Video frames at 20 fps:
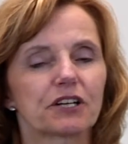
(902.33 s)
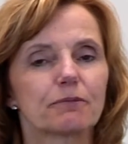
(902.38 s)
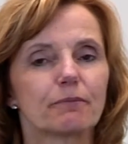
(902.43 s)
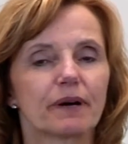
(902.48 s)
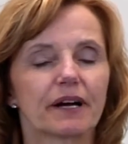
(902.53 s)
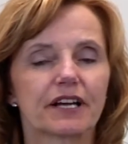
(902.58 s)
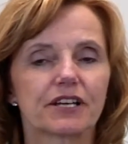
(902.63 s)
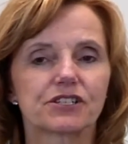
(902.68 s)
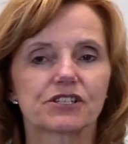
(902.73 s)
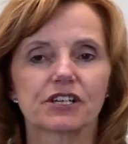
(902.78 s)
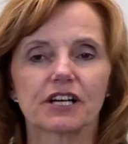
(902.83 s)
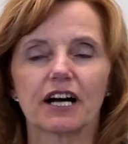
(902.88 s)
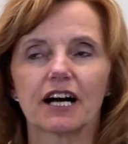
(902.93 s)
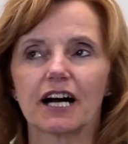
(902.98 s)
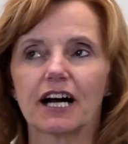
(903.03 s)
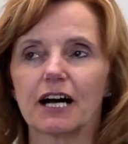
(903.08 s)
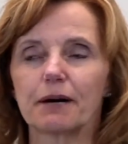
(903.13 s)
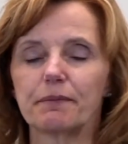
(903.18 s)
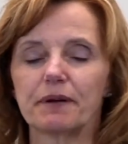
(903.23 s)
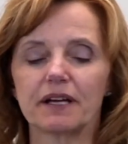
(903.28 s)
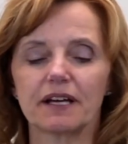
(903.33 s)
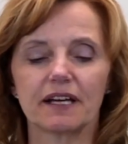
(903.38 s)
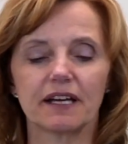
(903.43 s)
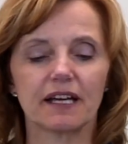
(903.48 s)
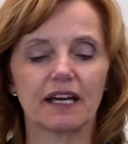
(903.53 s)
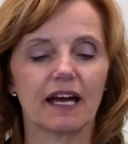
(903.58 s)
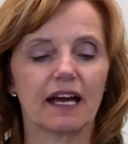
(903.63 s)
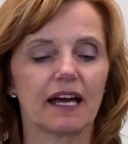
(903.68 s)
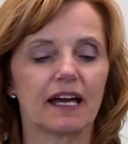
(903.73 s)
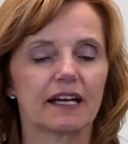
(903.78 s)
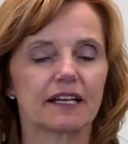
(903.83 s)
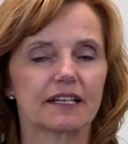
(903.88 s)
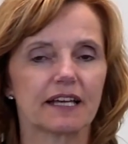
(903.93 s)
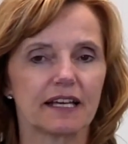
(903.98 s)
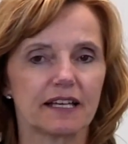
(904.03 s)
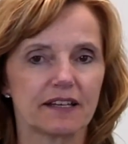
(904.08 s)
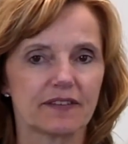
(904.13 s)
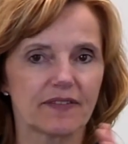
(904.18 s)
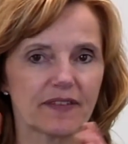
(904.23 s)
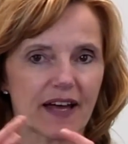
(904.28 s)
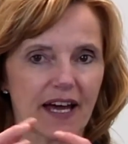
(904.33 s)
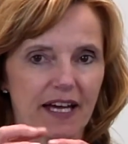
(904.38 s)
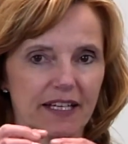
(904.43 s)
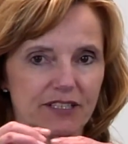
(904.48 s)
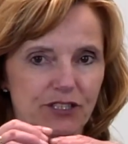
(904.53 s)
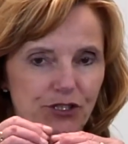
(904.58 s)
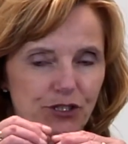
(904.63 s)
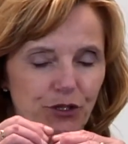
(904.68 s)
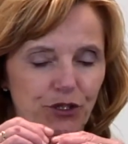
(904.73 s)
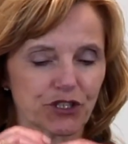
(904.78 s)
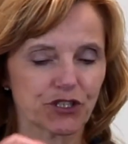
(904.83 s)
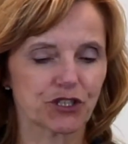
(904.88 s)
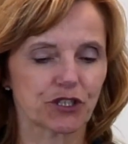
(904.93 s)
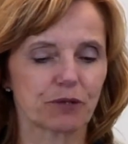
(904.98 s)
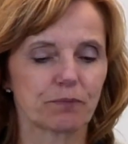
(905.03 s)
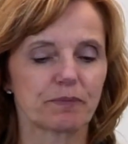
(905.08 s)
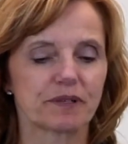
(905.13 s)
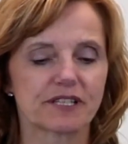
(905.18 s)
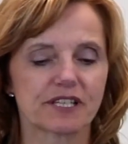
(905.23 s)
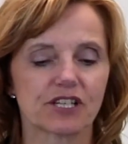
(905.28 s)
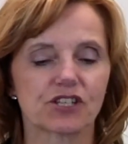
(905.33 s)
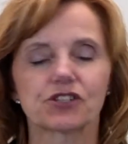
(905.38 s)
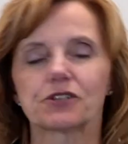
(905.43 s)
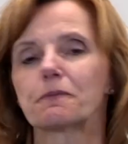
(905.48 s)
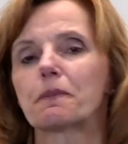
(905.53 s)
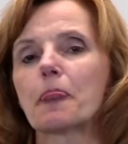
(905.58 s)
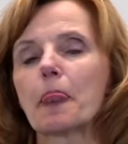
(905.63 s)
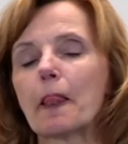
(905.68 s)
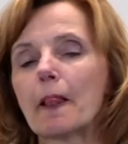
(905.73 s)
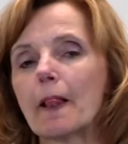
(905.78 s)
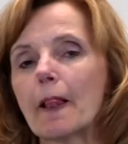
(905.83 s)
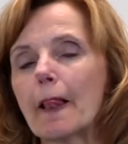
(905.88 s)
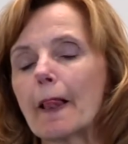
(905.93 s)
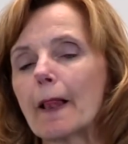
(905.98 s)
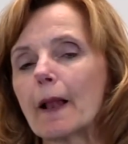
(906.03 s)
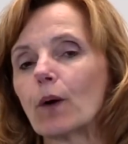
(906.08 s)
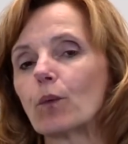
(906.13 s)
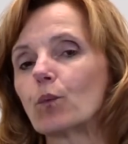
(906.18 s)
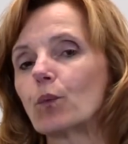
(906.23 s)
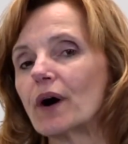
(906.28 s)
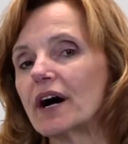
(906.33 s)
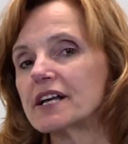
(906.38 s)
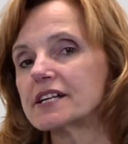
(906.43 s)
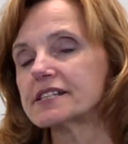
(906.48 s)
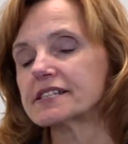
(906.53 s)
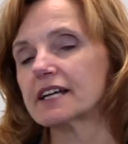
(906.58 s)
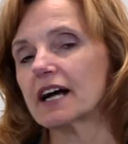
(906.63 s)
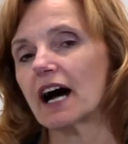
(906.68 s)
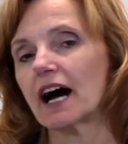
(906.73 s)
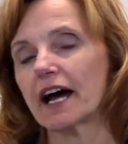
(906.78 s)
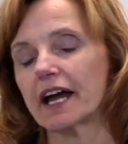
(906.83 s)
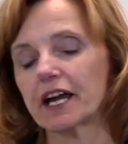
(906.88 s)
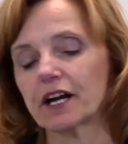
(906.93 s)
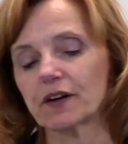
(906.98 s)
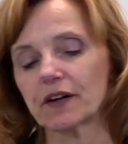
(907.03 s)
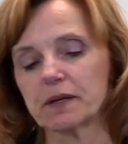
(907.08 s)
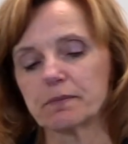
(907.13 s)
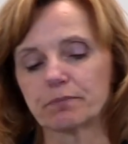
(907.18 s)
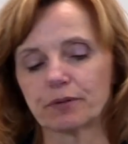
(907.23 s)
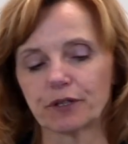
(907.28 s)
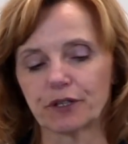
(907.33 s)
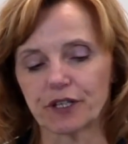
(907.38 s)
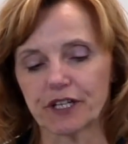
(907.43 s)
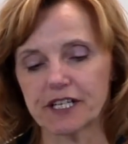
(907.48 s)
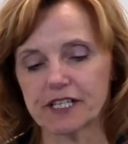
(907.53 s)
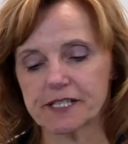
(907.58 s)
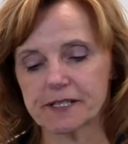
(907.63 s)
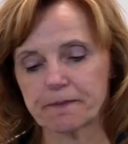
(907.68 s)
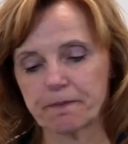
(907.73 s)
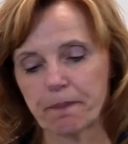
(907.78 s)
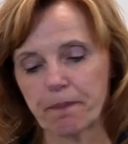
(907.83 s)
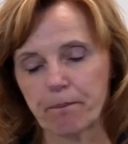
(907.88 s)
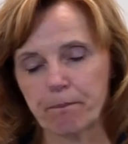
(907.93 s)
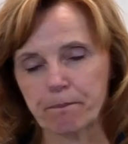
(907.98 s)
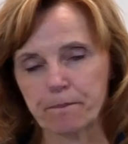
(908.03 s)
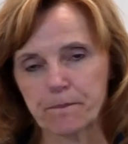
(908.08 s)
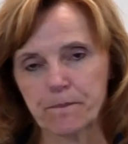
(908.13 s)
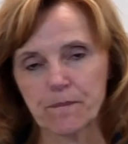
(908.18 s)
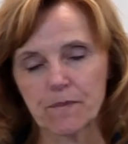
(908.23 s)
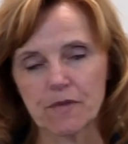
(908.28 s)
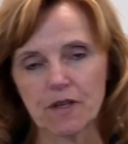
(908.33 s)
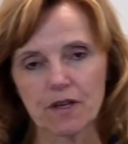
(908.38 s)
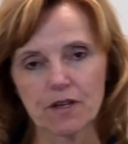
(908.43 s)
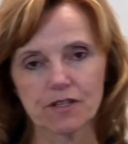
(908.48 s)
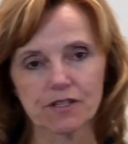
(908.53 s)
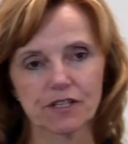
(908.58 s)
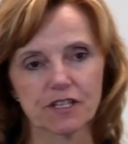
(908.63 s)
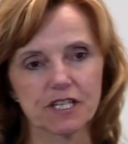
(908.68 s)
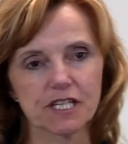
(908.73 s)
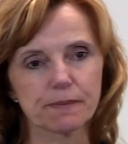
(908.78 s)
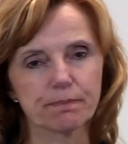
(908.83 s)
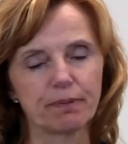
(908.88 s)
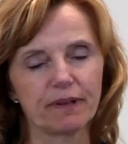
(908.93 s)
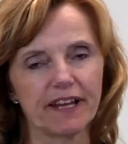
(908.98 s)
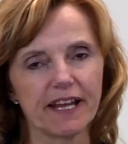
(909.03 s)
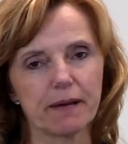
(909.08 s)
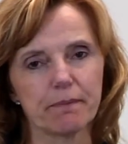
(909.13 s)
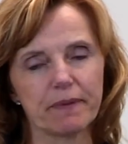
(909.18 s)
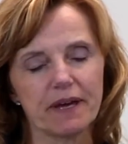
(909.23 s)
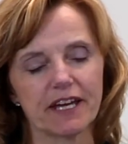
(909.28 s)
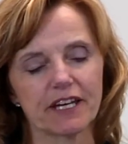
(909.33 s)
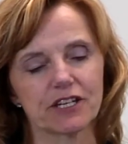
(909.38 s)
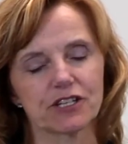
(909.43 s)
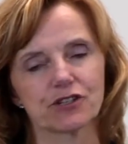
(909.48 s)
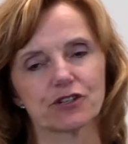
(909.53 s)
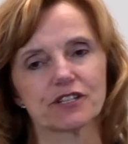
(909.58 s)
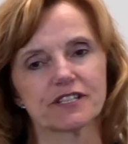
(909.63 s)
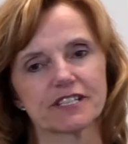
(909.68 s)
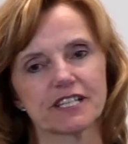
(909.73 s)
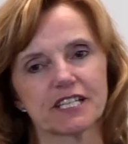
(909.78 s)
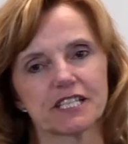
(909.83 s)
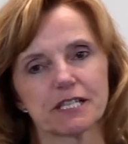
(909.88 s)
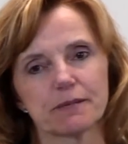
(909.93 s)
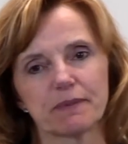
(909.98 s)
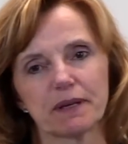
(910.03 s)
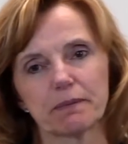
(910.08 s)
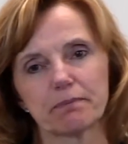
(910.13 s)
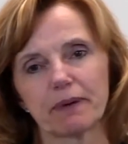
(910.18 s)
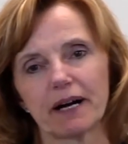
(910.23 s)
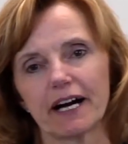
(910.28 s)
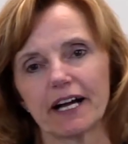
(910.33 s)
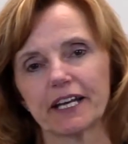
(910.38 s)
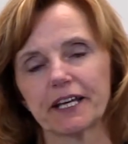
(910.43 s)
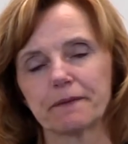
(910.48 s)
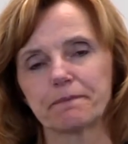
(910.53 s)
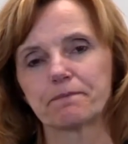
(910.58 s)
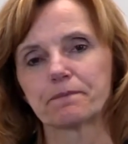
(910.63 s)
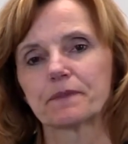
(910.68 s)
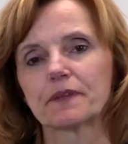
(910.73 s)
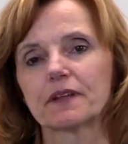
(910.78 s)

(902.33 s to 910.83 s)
of my job in that short-term position was to hire employees. So this plant manager said to me, Bonnie,